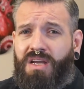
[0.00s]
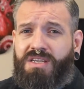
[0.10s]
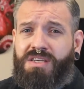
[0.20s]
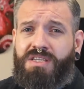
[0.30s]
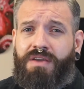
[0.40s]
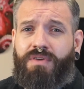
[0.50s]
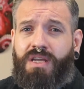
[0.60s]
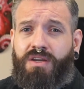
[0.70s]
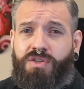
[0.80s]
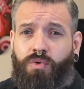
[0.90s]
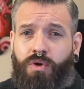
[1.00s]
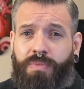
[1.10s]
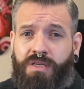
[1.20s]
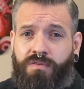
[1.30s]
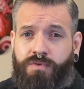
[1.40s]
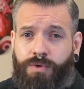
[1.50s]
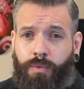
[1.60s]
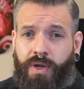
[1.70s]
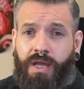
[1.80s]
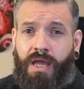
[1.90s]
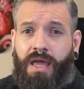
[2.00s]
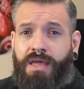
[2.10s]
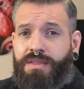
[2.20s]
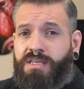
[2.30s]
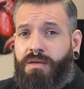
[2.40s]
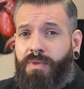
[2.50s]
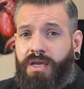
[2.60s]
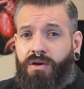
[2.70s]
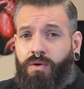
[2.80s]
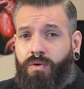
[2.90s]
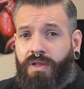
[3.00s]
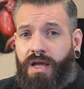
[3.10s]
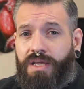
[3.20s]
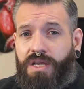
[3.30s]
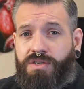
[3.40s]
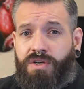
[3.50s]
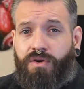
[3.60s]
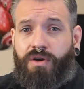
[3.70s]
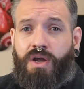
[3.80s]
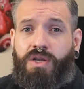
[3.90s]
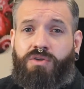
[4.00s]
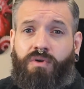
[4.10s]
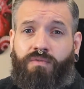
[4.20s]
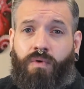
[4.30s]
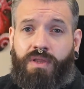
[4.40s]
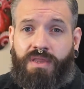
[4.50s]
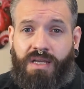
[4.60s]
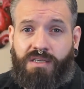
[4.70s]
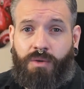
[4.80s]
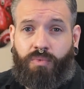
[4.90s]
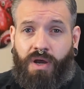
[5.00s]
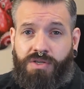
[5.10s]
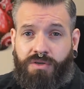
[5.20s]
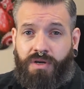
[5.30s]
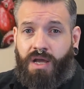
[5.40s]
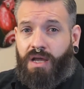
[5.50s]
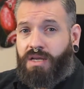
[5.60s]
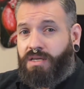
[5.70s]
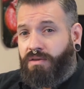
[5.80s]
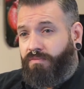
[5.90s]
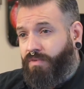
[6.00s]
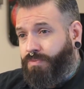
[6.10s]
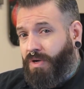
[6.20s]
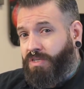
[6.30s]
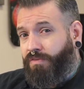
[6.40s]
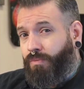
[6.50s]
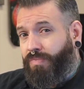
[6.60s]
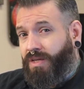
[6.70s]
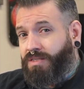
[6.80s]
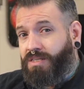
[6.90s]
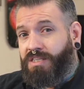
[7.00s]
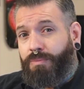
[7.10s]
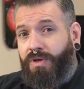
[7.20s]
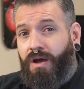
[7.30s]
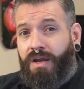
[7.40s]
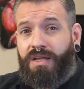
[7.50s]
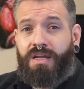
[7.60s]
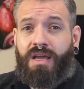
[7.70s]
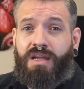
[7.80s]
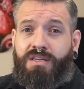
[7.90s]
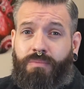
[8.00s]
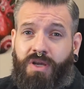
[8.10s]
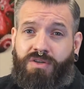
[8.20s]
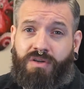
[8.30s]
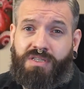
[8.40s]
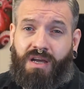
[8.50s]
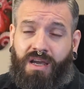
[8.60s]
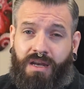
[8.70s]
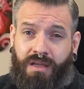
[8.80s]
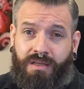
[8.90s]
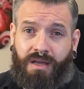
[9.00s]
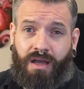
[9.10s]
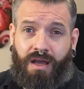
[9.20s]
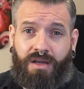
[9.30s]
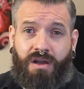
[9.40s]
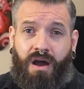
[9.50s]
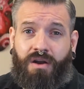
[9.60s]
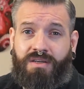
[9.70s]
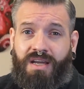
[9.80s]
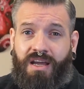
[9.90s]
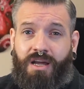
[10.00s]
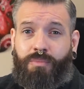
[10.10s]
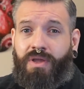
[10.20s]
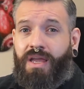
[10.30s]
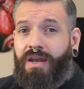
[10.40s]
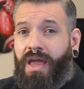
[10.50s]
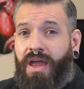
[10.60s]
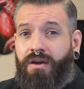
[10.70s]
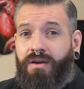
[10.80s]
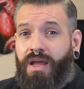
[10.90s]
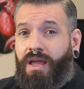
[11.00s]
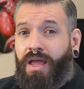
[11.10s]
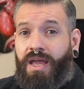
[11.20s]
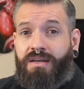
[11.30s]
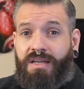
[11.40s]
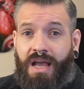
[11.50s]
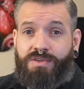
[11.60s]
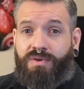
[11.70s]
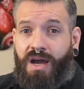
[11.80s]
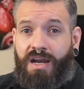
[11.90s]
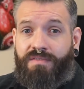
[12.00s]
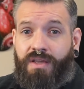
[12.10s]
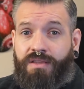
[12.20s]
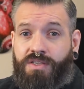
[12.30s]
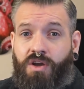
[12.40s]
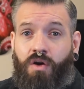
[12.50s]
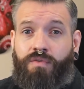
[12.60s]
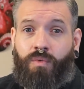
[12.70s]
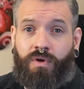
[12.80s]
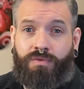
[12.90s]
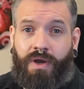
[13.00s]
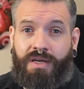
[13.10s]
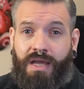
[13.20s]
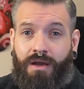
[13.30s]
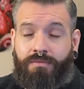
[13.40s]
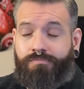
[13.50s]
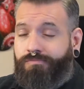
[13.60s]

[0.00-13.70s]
to see if you need a shorter piece of jewelry. This can make it a whole lot easier to avoid things like pressure, especially from things like sleeping on it, to make sure it's not getting caught or tied up in hair. And as we're kind of in this COVID world right now,